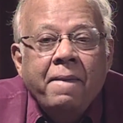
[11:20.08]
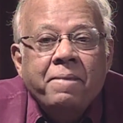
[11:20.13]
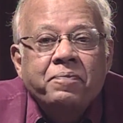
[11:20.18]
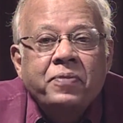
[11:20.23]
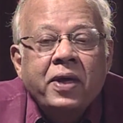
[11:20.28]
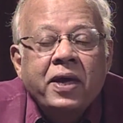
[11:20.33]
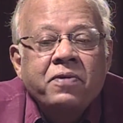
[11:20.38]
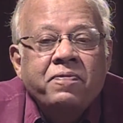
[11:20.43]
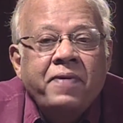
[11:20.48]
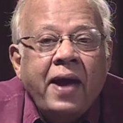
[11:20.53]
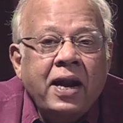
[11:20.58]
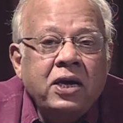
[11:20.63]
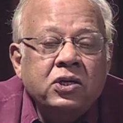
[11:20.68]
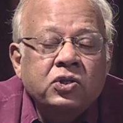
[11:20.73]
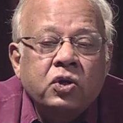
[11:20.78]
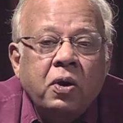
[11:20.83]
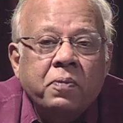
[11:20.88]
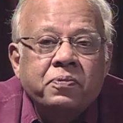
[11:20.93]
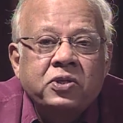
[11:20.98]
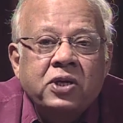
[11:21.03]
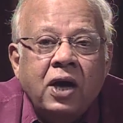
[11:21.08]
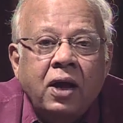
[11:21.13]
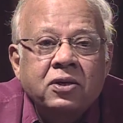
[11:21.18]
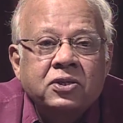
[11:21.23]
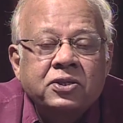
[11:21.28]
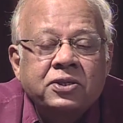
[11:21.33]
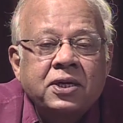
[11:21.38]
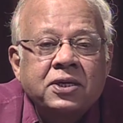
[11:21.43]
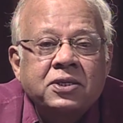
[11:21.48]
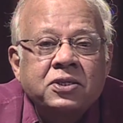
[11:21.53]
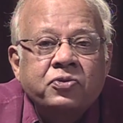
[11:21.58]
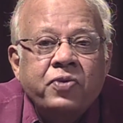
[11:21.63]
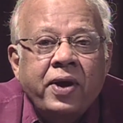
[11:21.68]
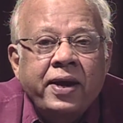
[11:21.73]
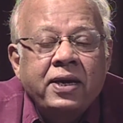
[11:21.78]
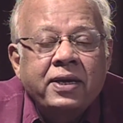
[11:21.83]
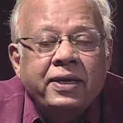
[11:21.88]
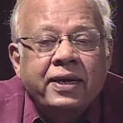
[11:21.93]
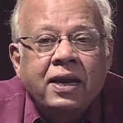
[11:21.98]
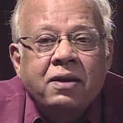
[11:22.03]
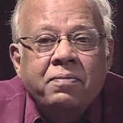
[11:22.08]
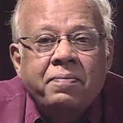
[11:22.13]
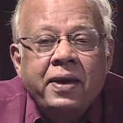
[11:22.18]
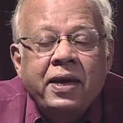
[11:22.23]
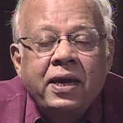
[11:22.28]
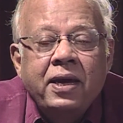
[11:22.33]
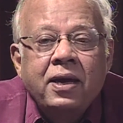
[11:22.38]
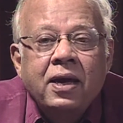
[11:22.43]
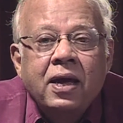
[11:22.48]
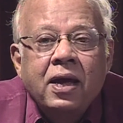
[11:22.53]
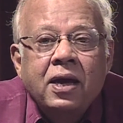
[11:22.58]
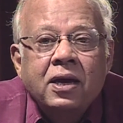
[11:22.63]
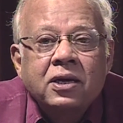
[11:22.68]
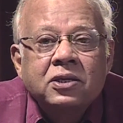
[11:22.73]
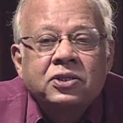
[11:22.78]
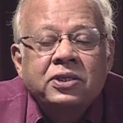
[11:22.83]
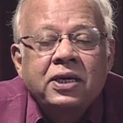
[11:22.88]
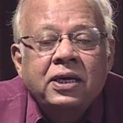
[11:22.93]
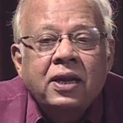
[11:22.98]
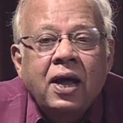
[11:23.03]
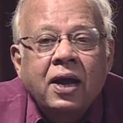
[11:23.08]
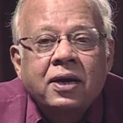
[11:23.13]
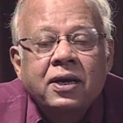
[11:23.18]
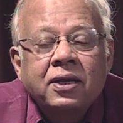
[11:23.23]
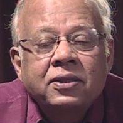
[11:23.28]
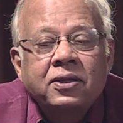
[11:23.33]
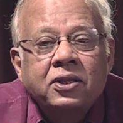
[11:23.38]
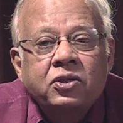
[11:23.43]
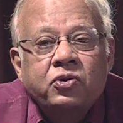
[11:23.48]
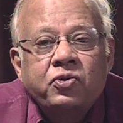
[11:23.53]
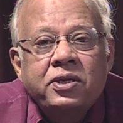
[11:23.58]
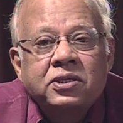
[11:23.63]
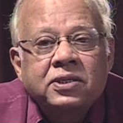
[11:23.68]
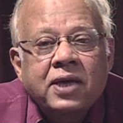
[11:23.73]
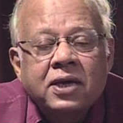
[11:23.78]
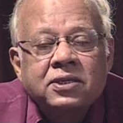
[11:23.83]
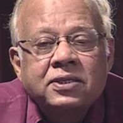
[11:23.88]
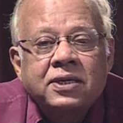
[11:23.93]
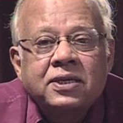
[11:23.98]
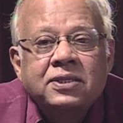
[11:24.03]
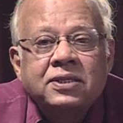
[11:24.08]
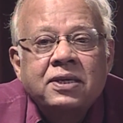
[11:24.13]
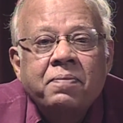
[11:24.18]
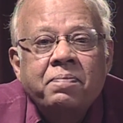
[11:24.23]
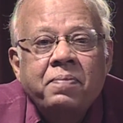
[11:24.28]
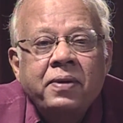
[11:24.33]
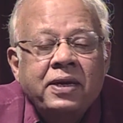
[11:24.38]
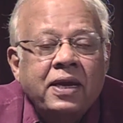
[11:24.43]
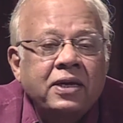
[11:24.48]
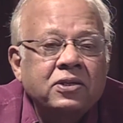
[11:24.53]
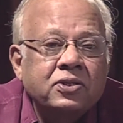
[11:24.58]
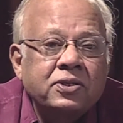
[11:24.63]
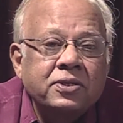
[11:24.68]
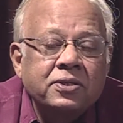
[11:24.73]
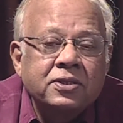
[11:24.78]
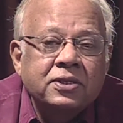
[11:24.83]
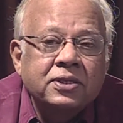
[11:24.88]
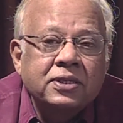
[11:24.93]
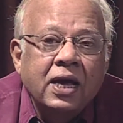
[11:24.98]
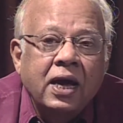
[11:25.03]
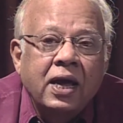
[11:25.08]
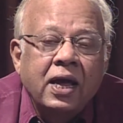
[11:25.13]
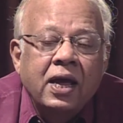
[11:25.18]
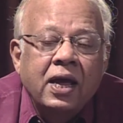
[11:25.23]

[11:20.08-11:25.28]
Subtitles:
The events of Charles's reign can be seen under the three successive ministers.